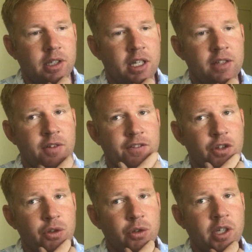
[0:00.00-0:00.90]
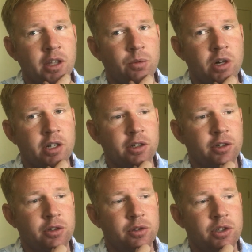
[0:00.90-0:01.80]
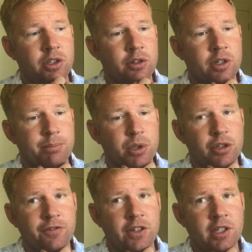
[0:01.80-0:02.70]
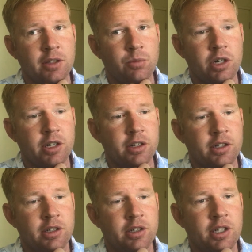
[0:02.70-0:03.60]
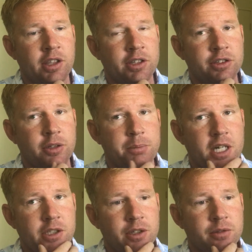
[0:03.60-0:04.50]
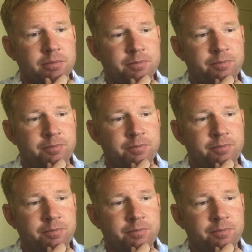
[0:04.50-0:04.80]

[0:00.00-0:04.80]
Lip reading: And even if you do get in the water, you still can put your feet in the water and nothing's going to bite you.